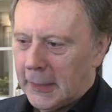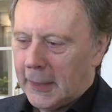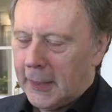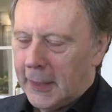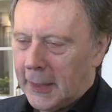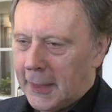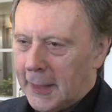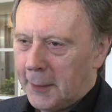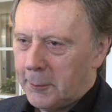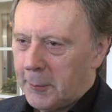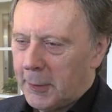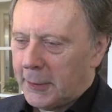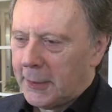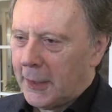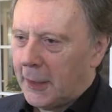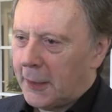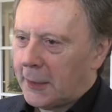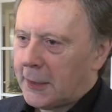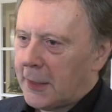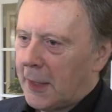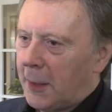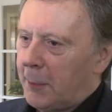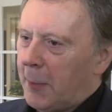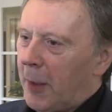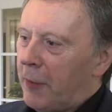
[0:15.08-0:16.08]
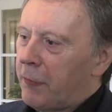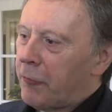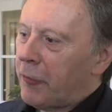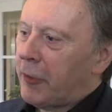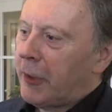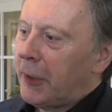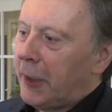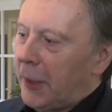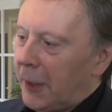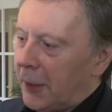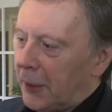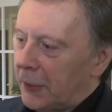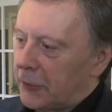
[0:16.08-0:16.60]
I am, and I come every
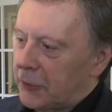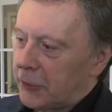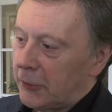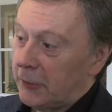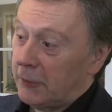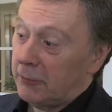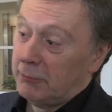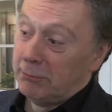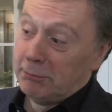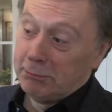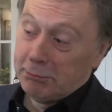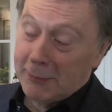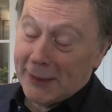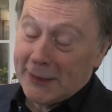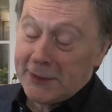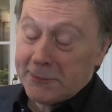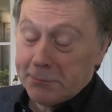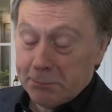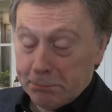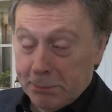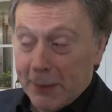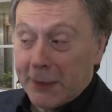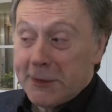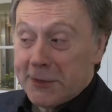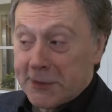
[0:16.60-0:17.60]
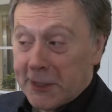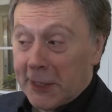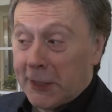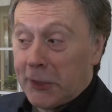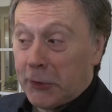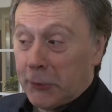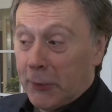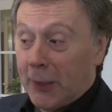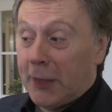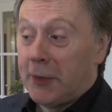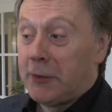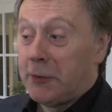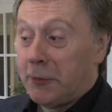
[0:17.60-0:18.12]
year to
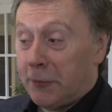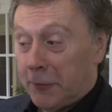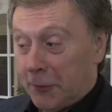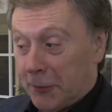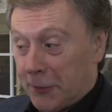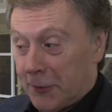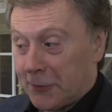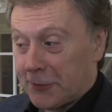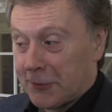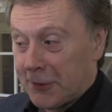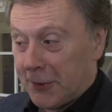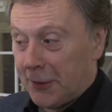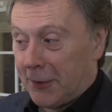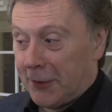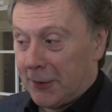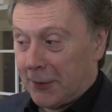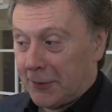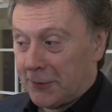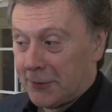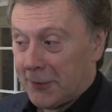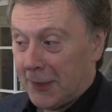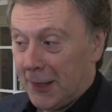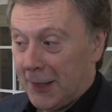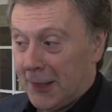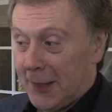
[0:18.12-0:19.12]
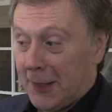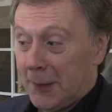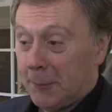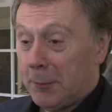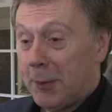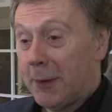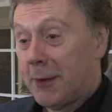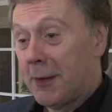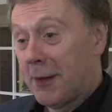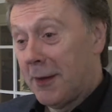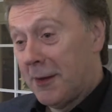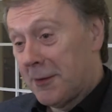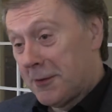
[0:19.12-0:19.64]
basically interview the stars
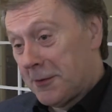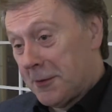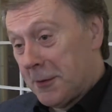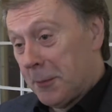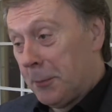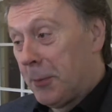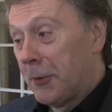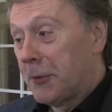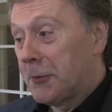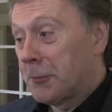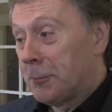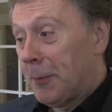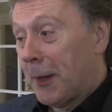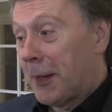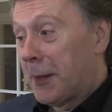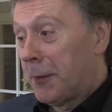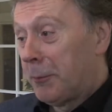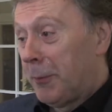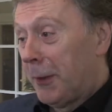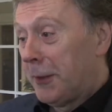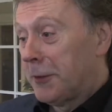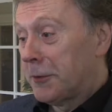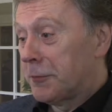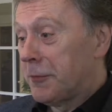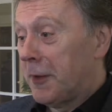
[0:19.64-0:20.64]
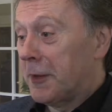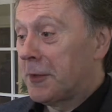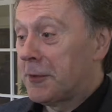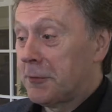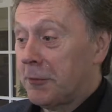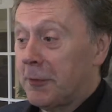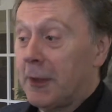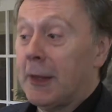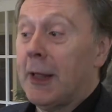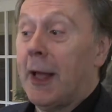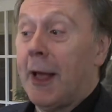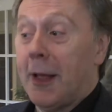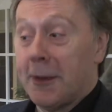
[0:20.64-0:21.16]
because the Books by the Beach
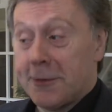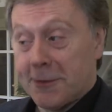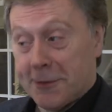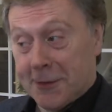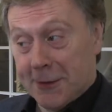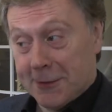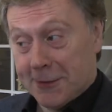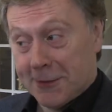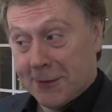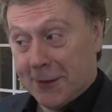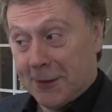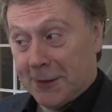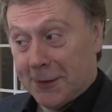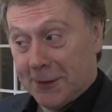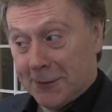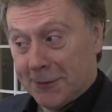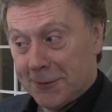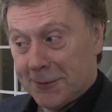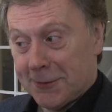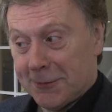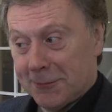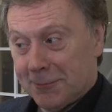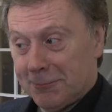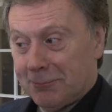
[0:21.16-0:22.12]
Festival has the stars.